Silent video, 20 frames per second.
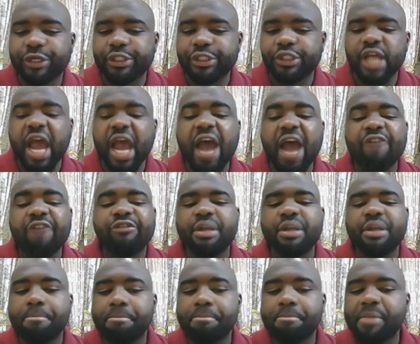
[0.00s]
after
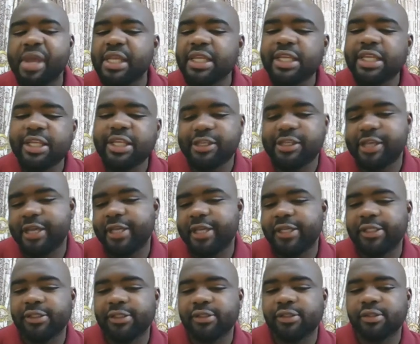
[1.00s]
many
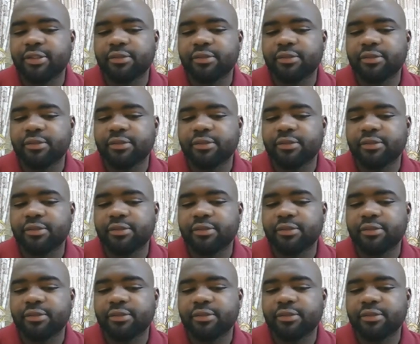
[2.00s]
years.